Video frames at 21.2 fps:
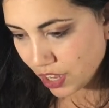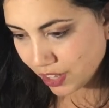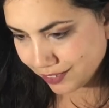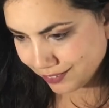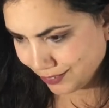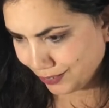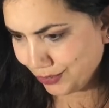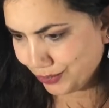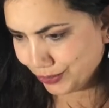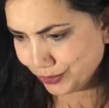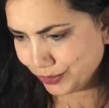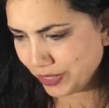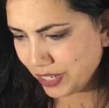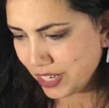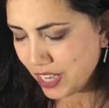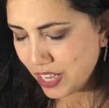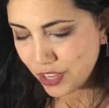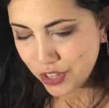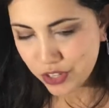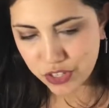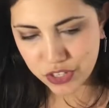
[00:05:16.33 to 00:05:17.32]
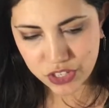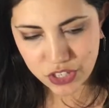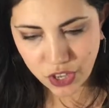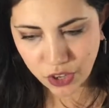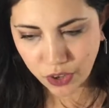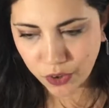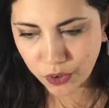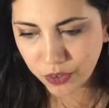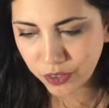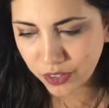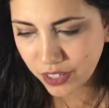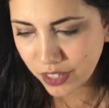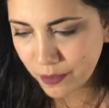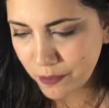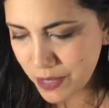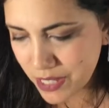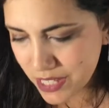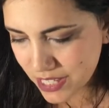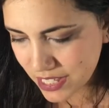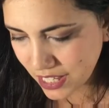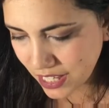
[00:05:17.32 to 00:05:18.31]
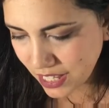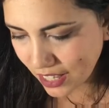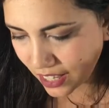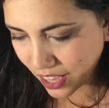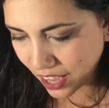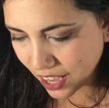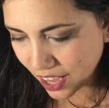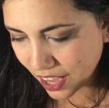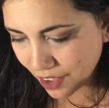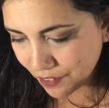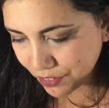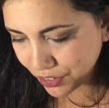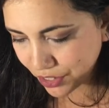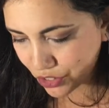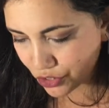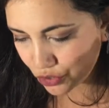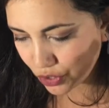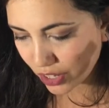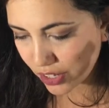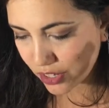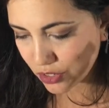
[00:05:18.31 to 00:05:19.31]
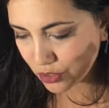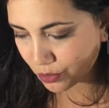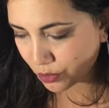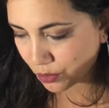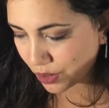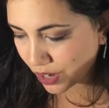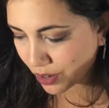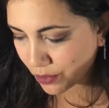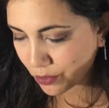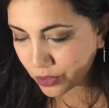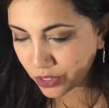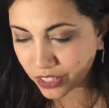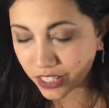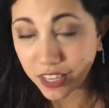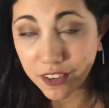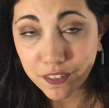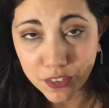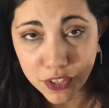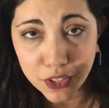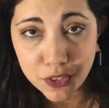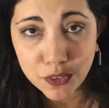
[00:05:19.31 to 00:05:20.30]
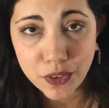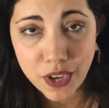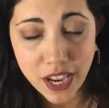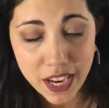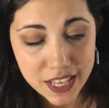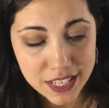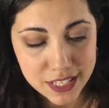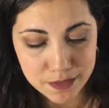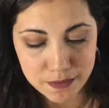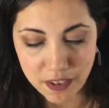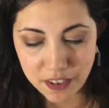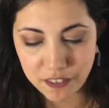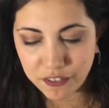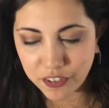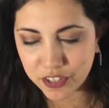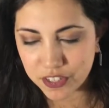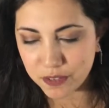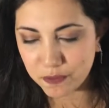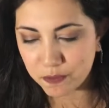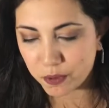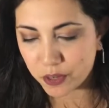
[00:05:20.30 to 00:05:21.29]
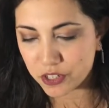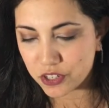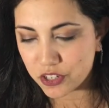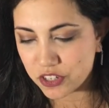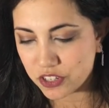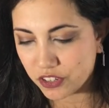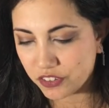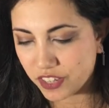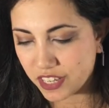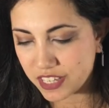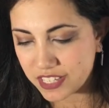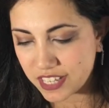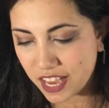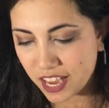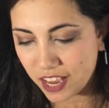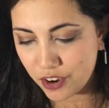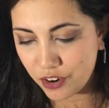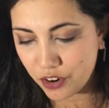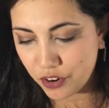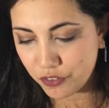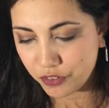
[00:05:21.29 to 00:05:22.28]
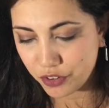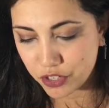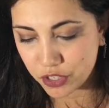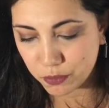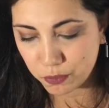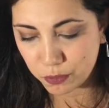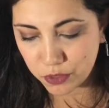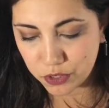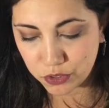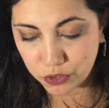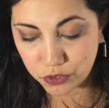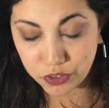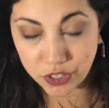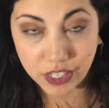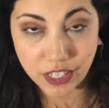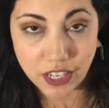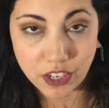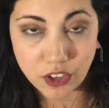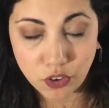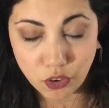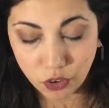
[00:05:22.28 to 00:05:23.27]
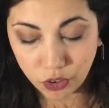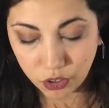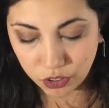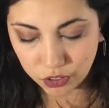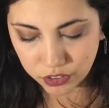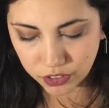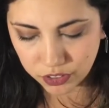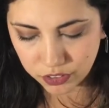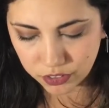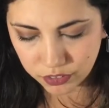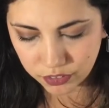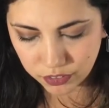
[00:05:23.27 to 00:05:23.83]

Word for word: Oh, so let me see. I haven't tried. So what I will give you is my first impressions on this. I don't know if you're supposed to drink it cold,